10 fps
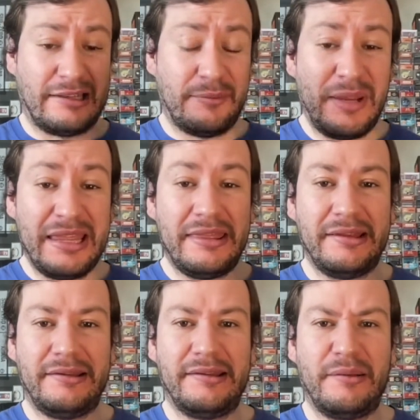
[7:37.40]
to me
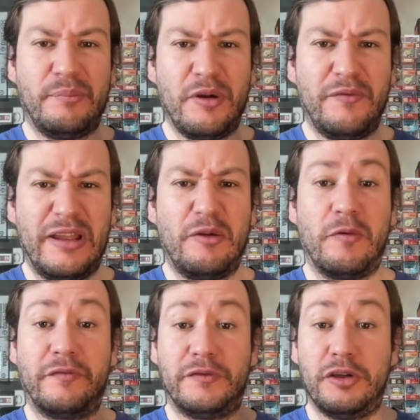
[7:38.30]
this is a movie
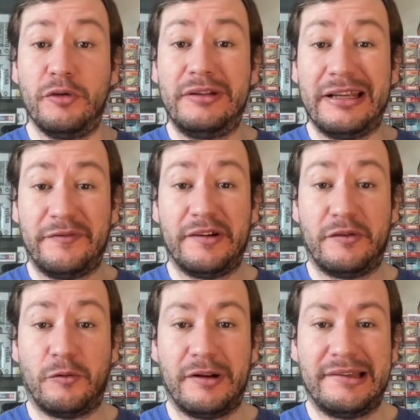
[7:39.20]
with two different
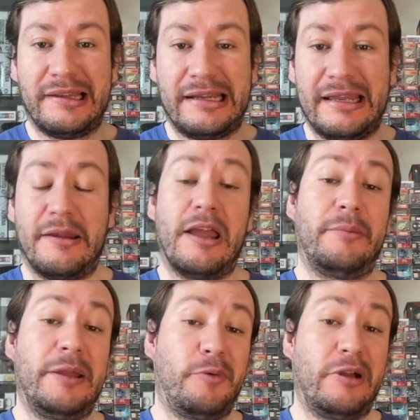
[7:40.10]
stories in it.
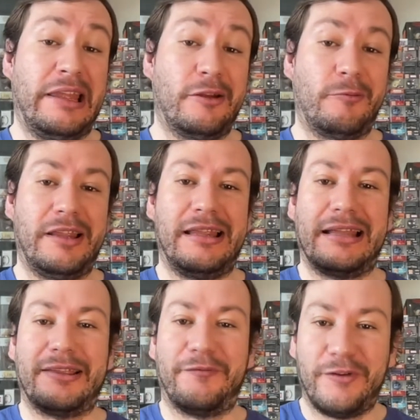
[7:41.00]
People either really
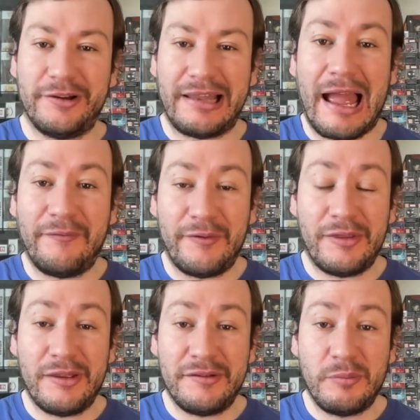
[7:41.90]
like the first half of
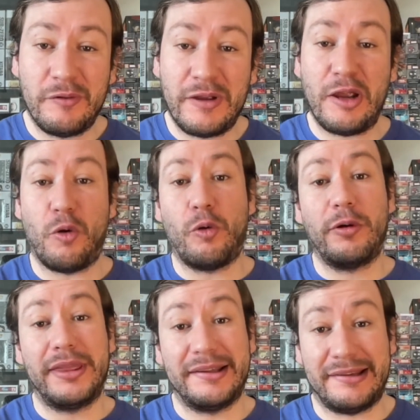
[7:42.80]
this movie
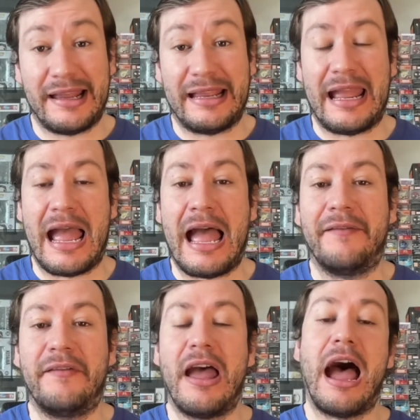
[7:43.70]
or the second
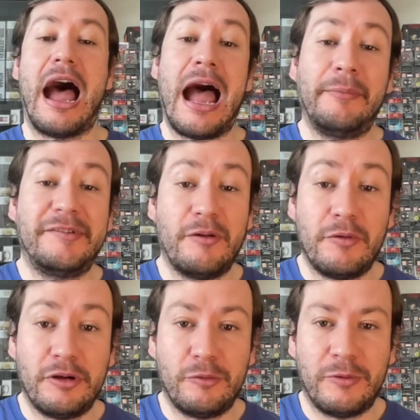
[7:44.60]
half. I'm
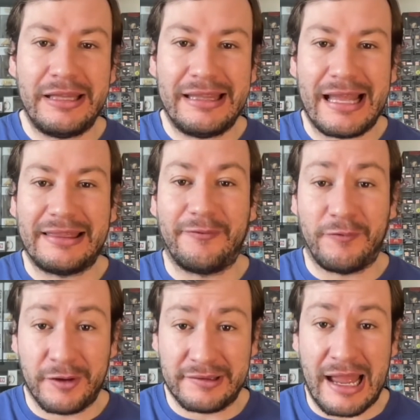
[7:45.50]
someone who really liked the
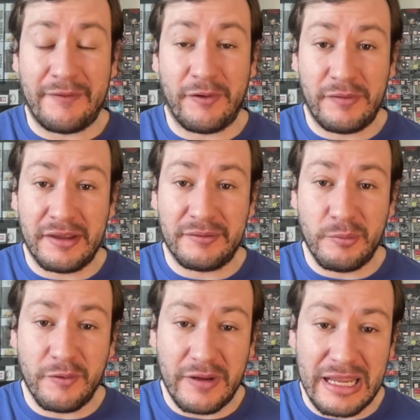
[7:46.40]
first half of this
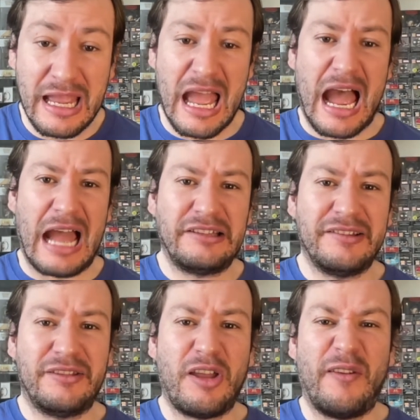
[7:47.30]
movie. I
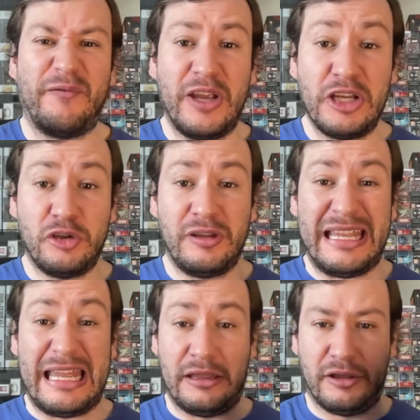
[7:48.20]
just thought
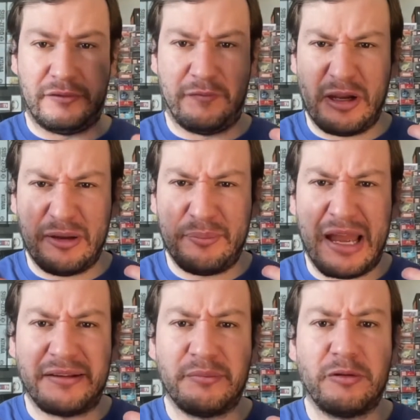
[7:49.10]
visually it looked very
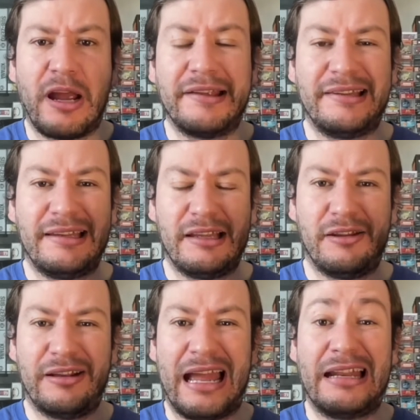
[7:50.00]
mesmerizing to
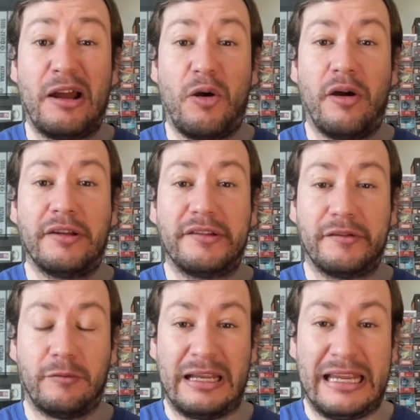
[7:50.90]
look at it on
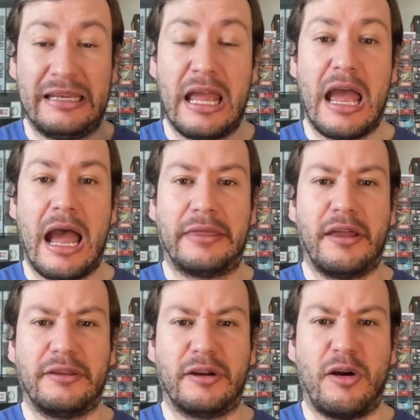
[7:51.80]
screen. I
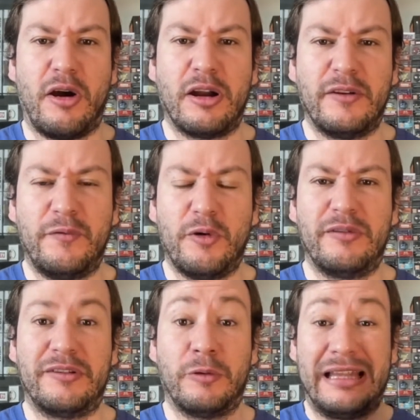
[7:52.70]
thought the carnival
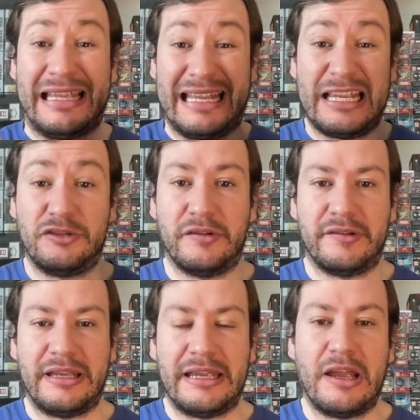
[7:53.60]
was really
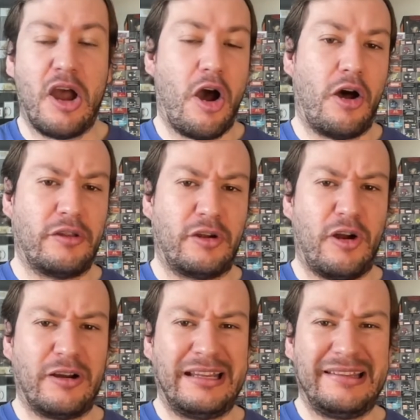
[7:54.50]
interesting. All the
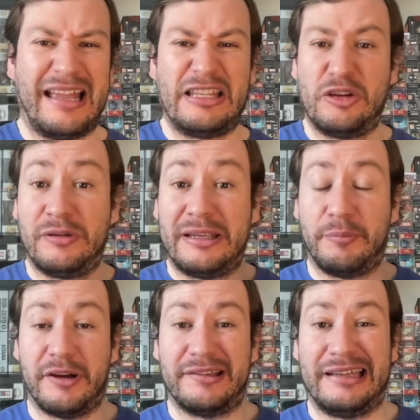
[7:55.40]
carnies had unique
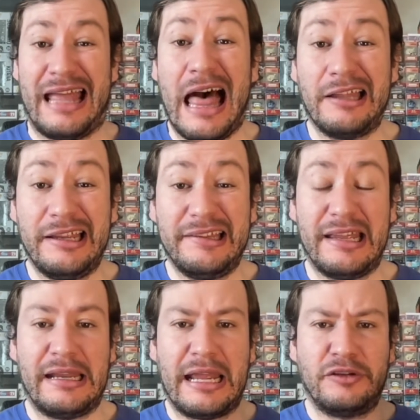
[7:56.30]
personalities,
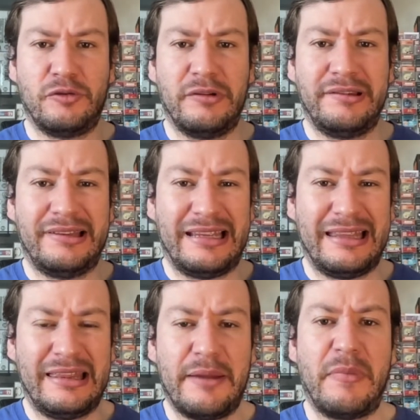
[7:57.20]
and I enjoyed
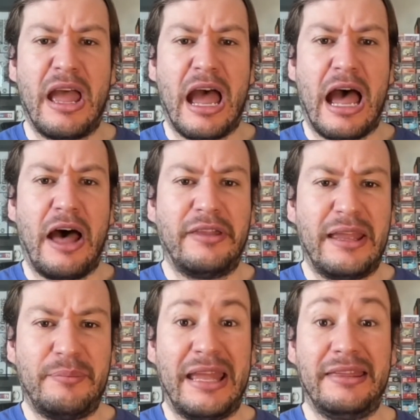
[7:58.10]
seeing them, how
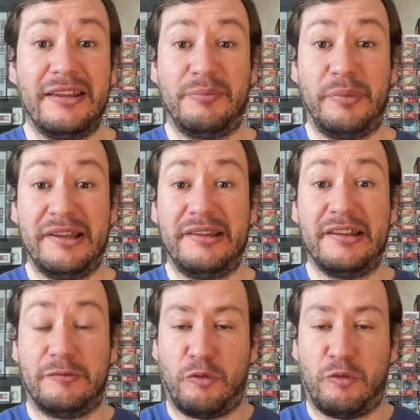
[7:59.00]
they made this business